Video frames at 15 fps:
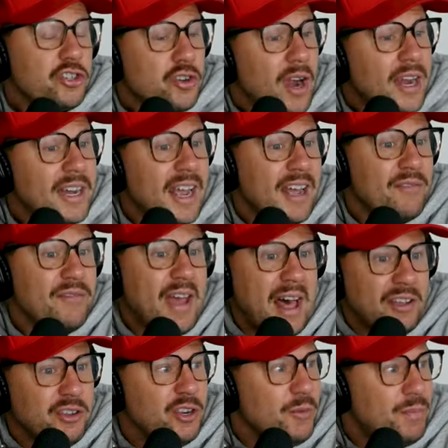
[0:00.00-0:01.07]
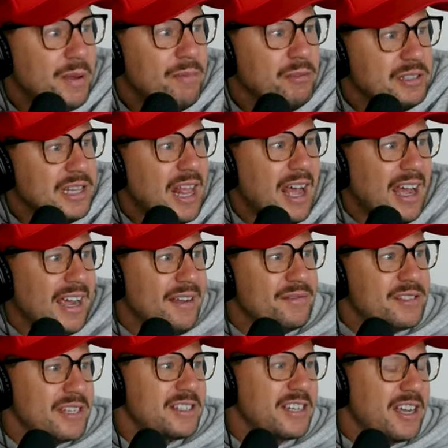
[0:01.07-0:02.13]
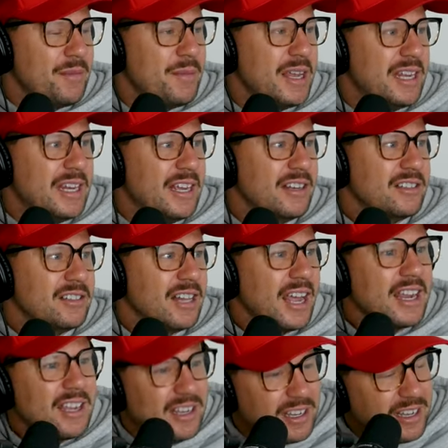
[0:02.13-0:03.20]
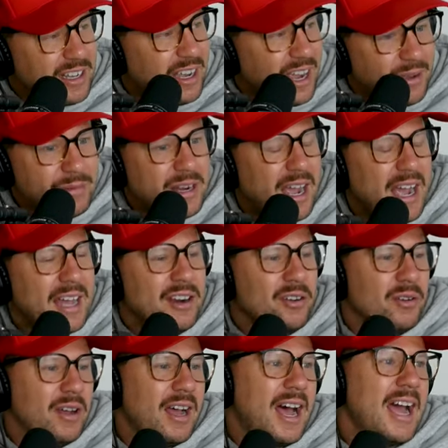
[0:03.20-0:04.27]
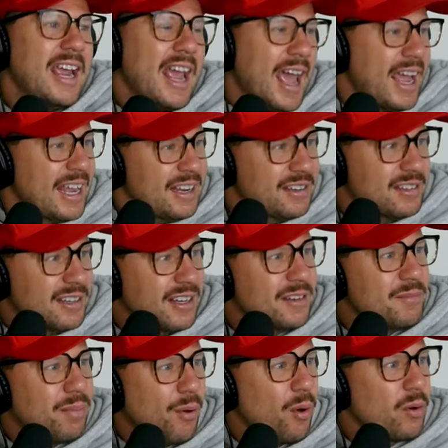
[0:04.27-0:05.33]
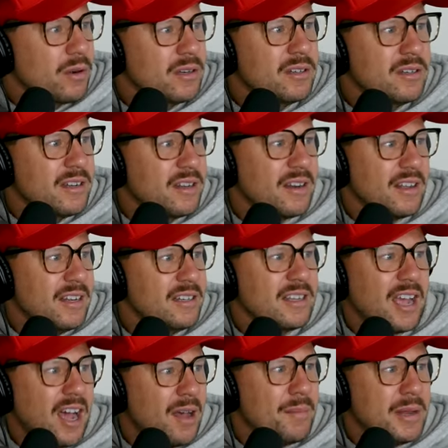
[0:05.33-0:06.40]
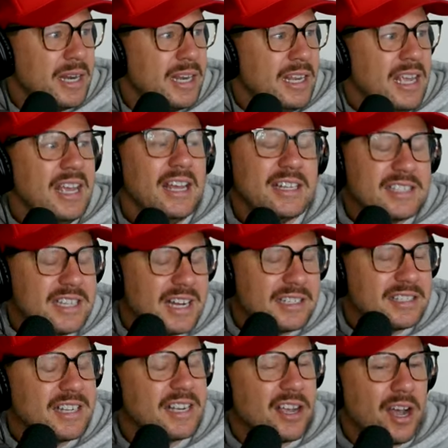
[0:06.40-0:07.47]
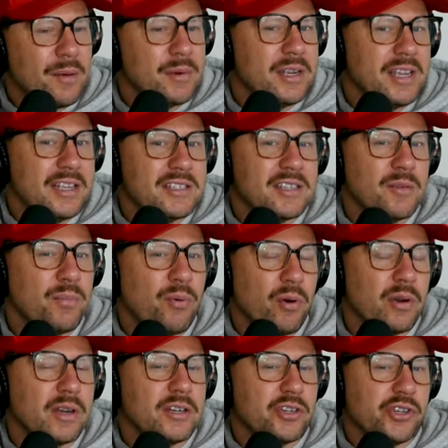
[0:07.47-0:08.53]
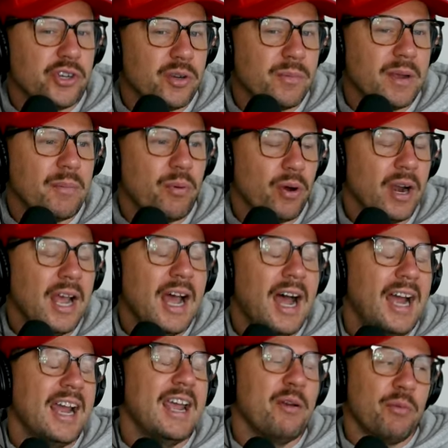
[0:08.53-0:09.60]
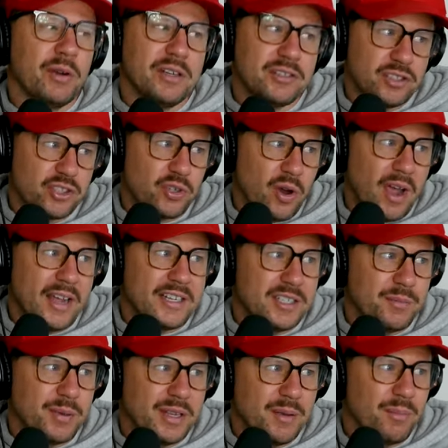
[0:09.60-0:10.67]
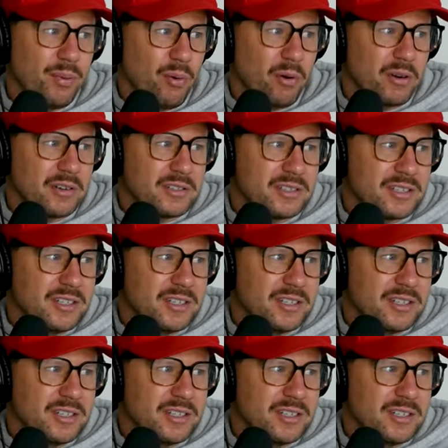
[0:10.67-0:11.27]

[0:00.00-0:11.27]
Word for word: You're trying to add value to people's lives as a yeah, comedian. Yeah, yeah. Like, yeah. I'm, I don't, I hate important in comedy. It's not to say comedy isn't important and shouldn't be important. I hate when it's trying to be important.